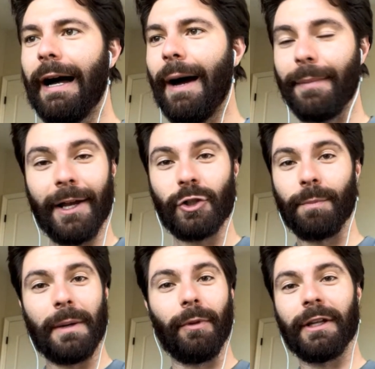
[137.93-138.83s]
I'm not
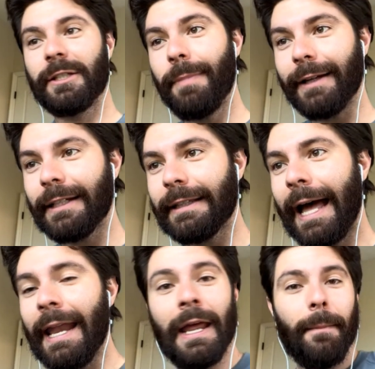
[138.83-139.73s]
sure people expected
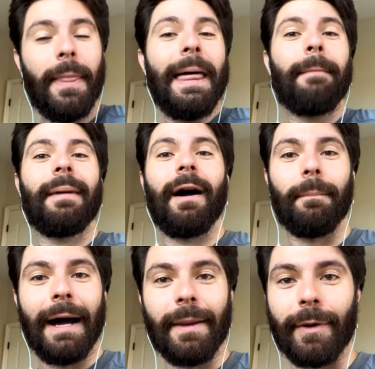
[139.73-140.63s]
that, but that
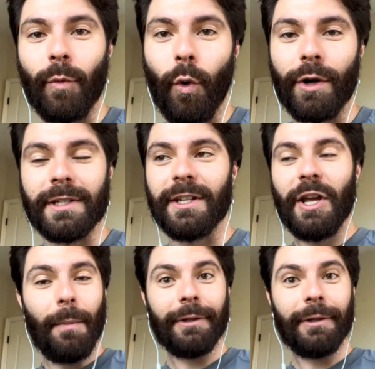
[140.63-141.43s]
m- might have been warranted.